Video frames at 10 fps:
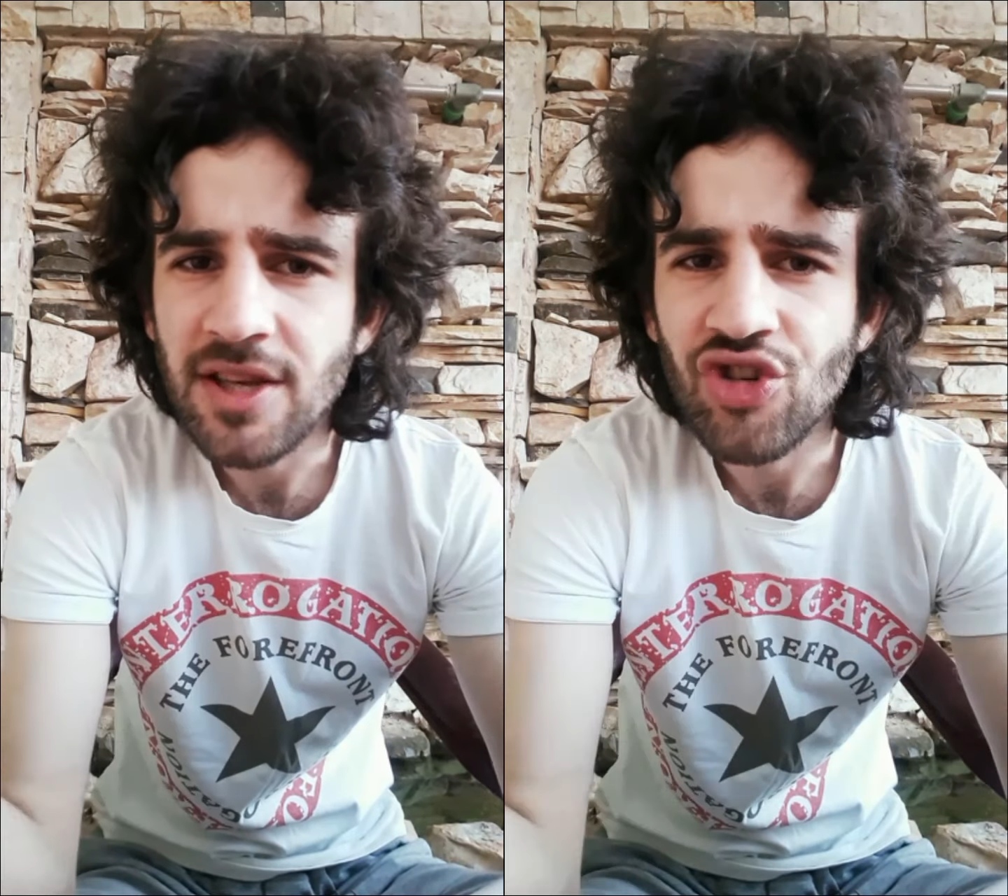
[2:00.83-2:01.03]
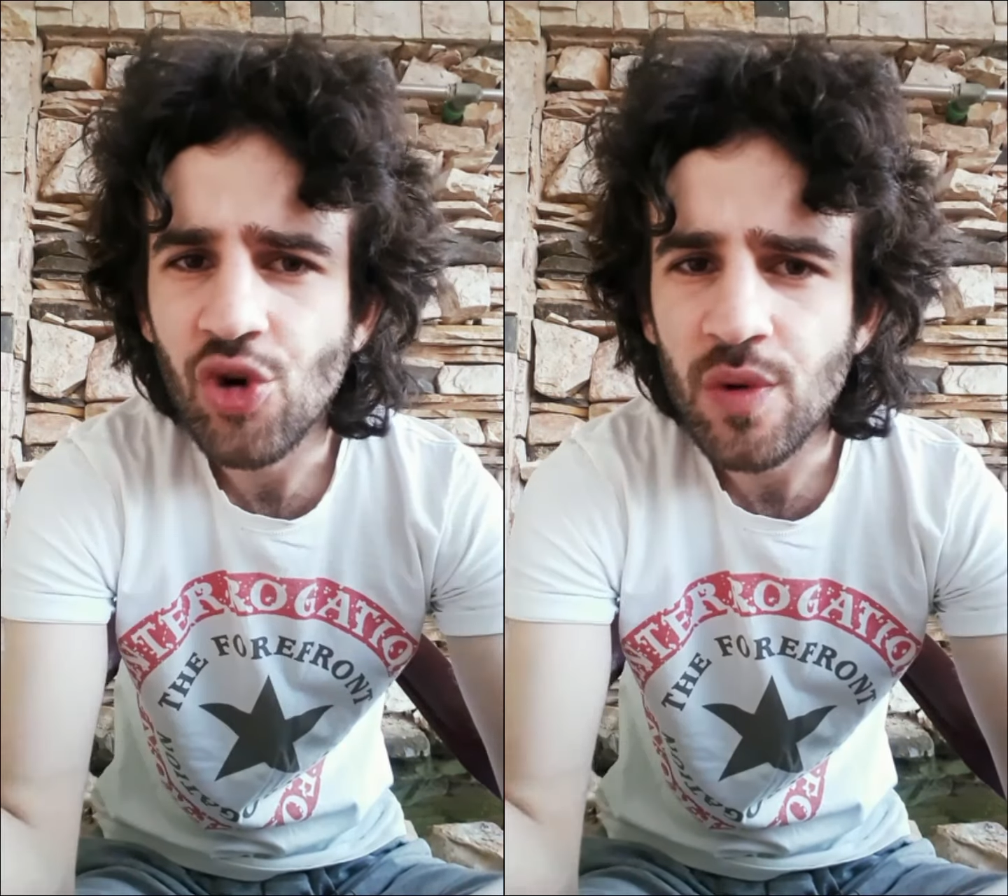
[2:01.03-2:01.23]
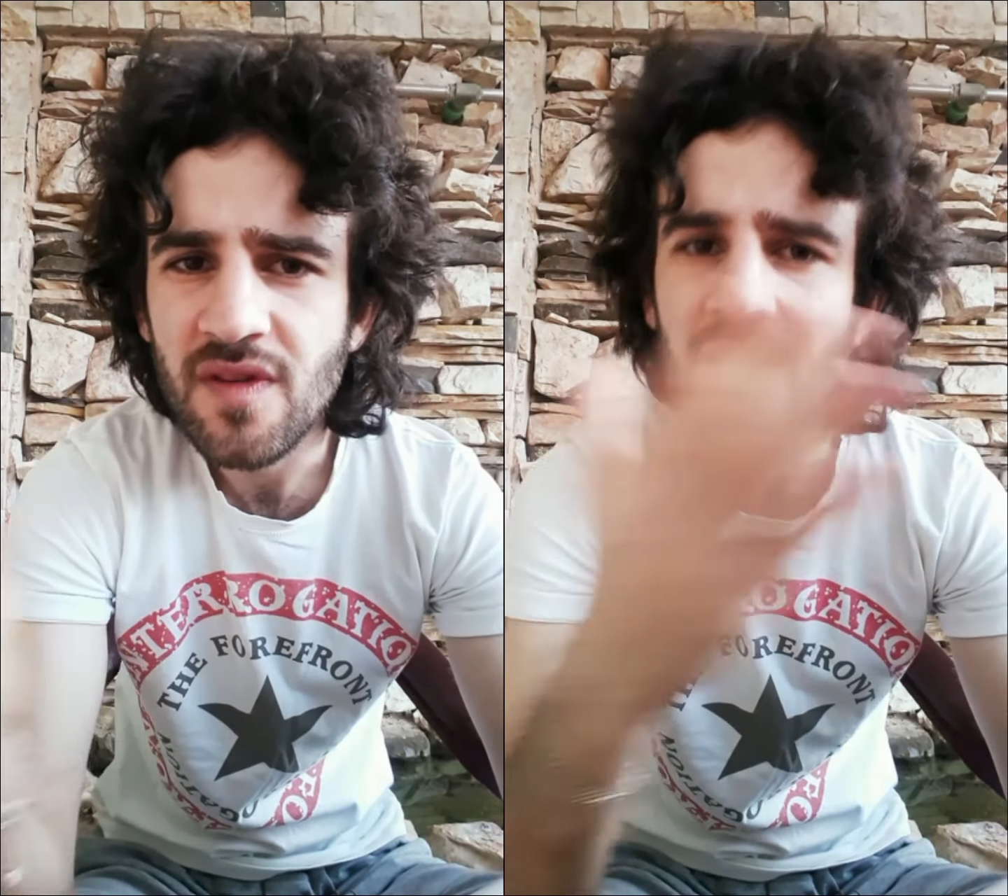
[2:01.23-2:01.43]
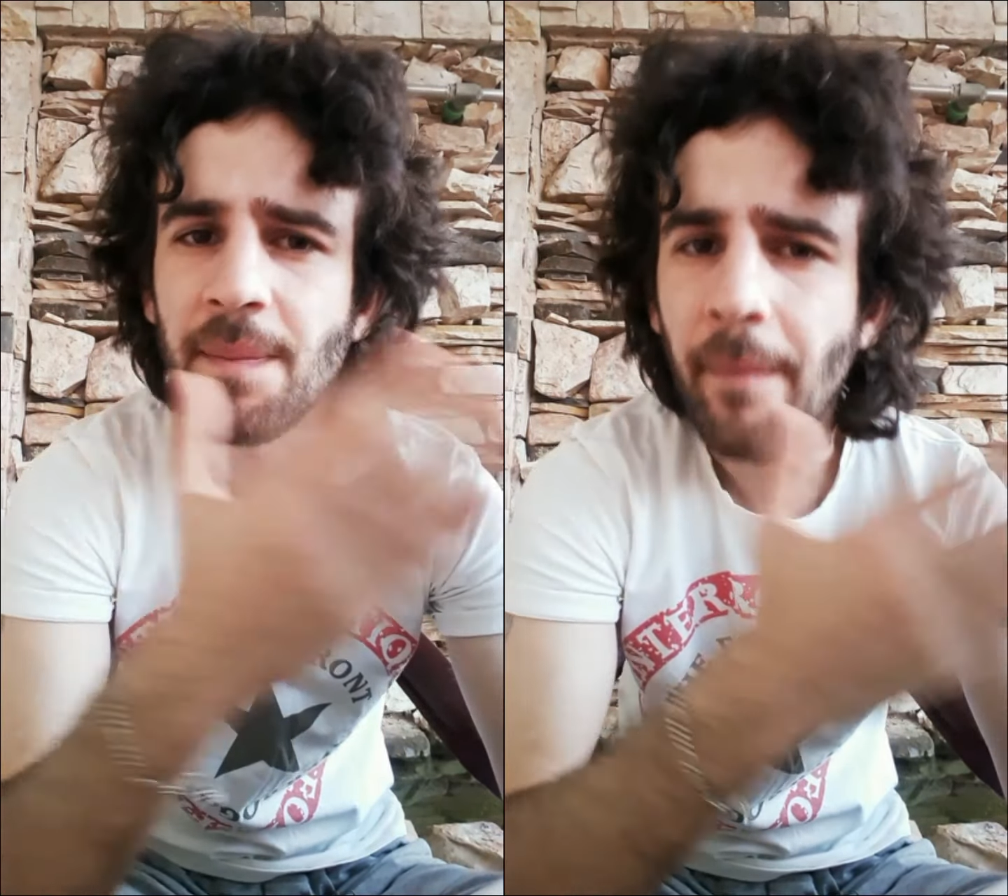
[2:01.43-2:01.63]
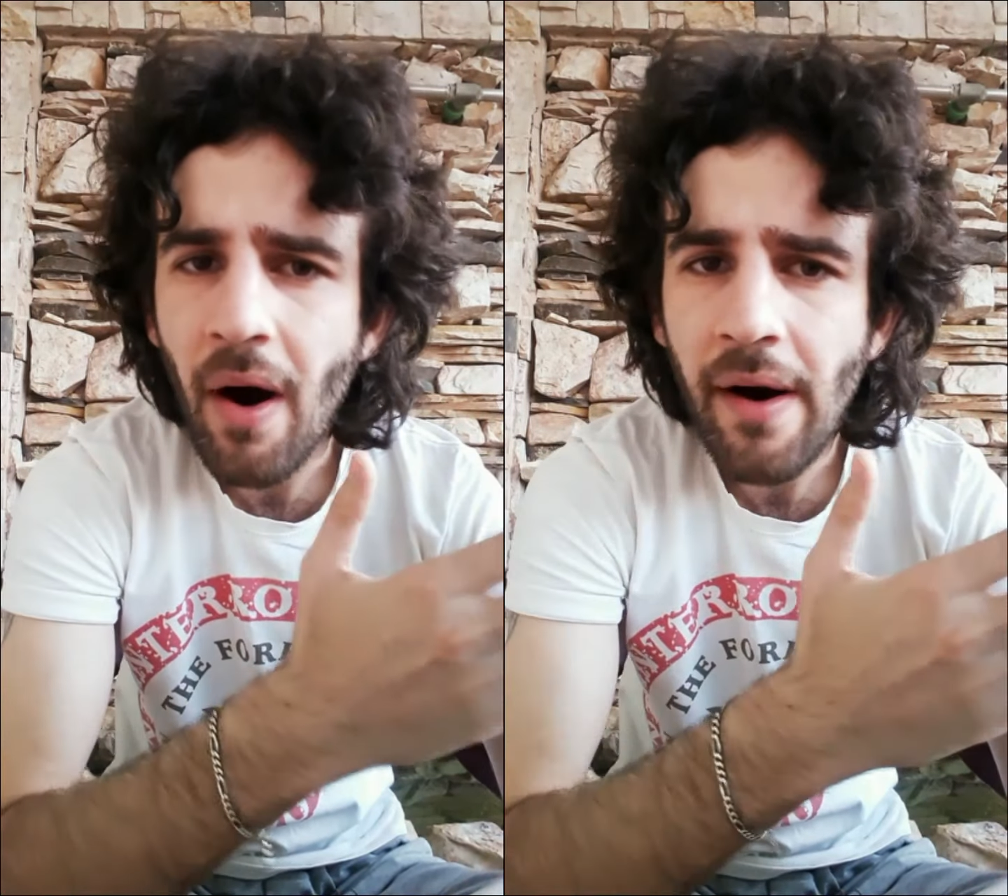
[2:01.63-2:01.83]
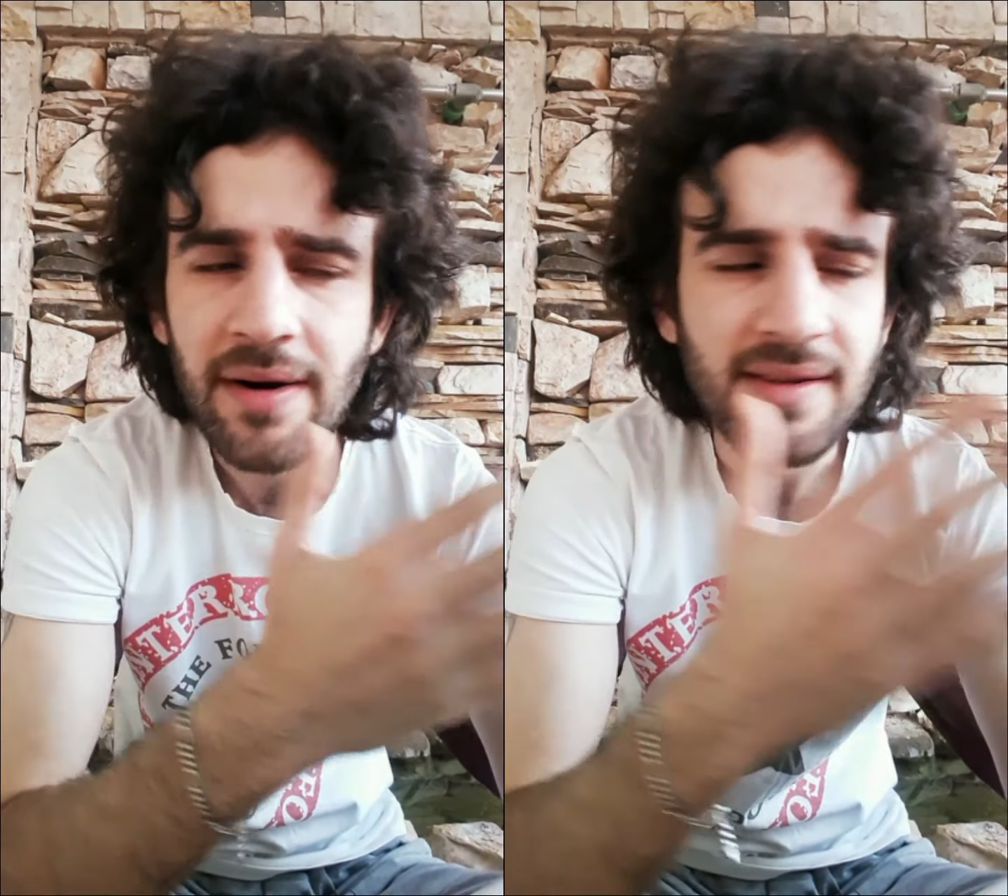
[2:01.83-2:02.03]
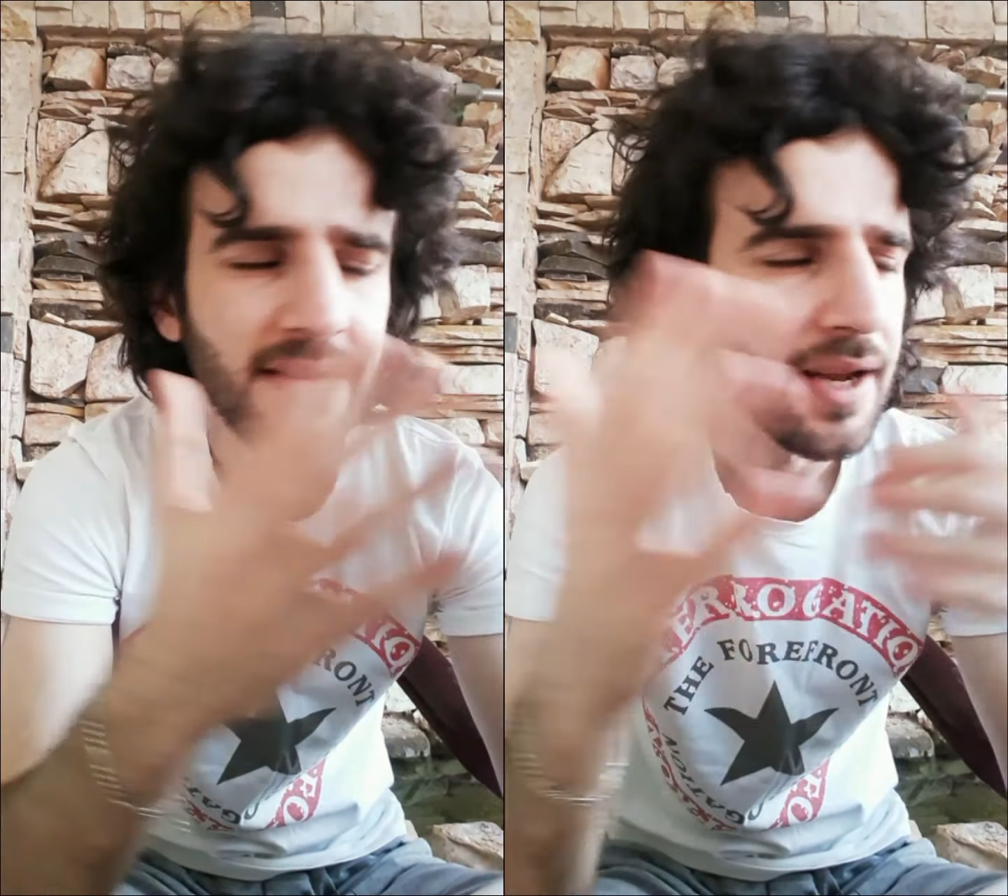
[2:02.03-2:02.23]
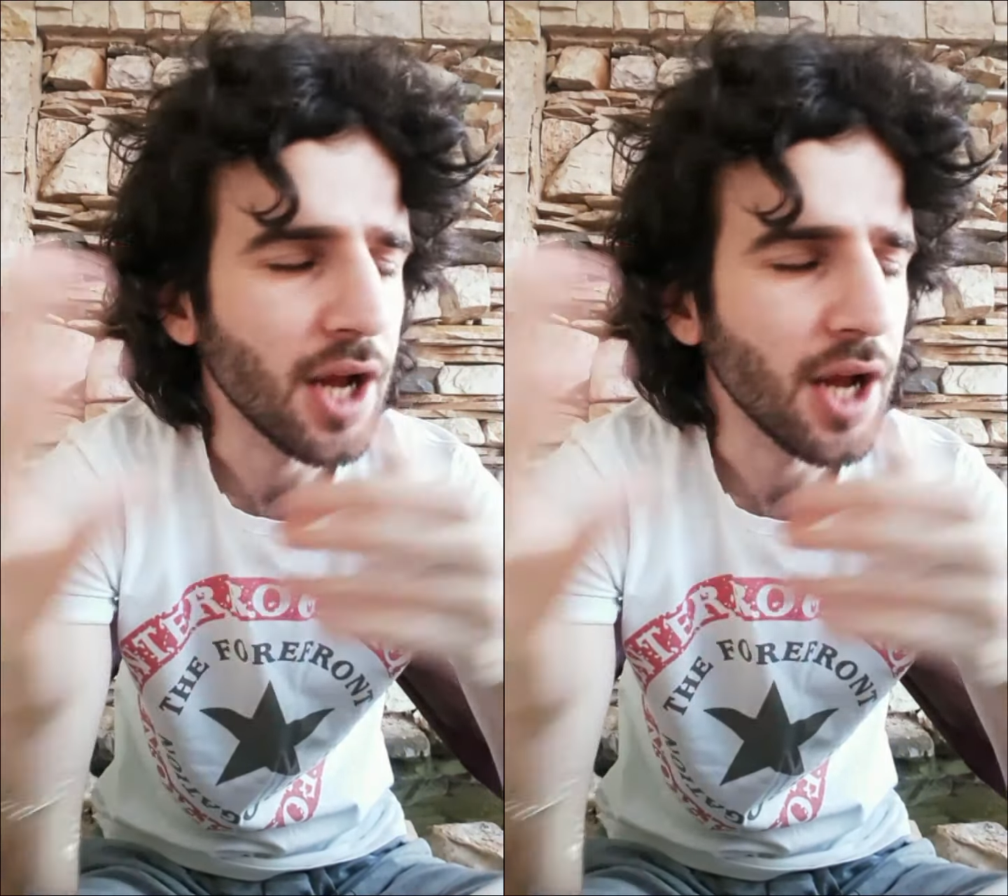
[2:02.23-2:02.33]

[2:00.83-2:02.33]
shows in bars and